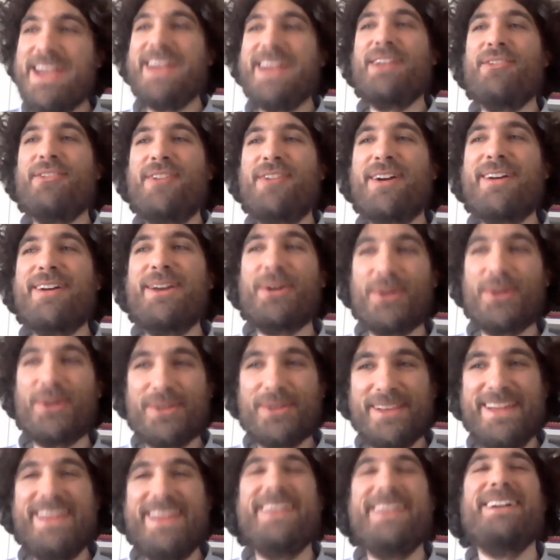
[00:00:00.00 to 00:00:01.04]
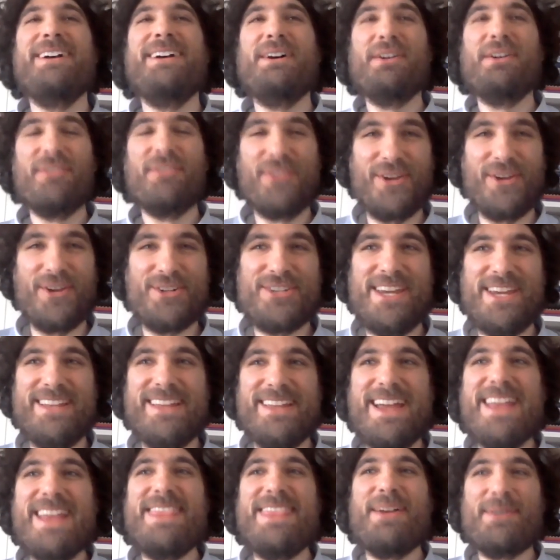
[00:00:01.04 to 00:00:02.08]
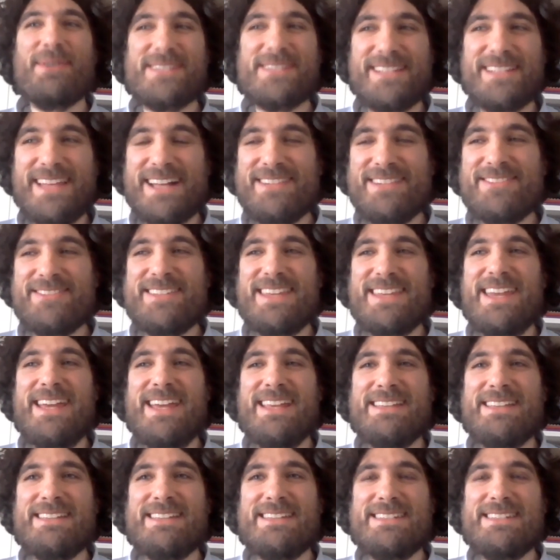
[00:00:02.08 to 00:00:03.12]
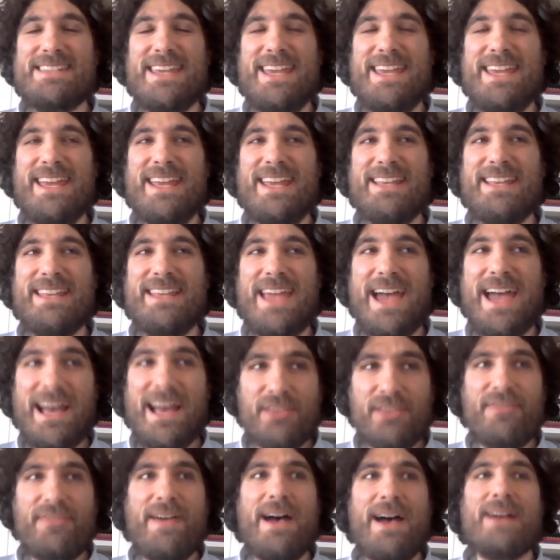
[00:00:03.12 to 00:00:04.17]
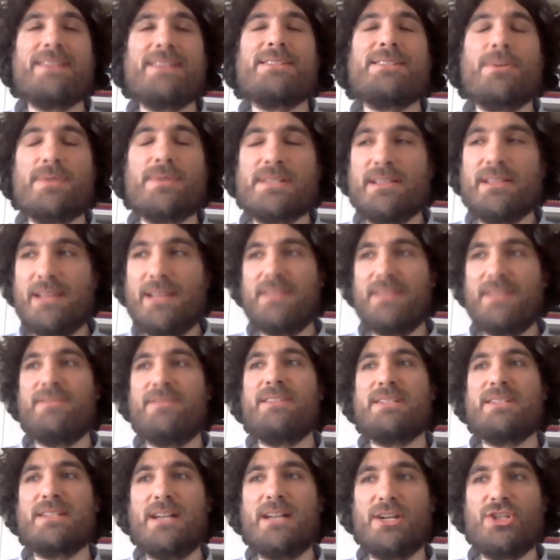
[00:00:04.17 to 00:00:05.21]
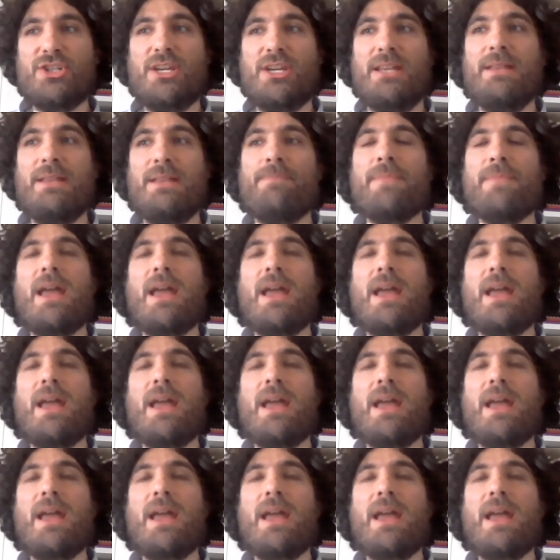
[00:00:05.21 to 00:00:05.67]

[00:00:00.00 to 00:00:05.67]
In a very early version, there was a lot of, in Halifax, there was a lot of discussion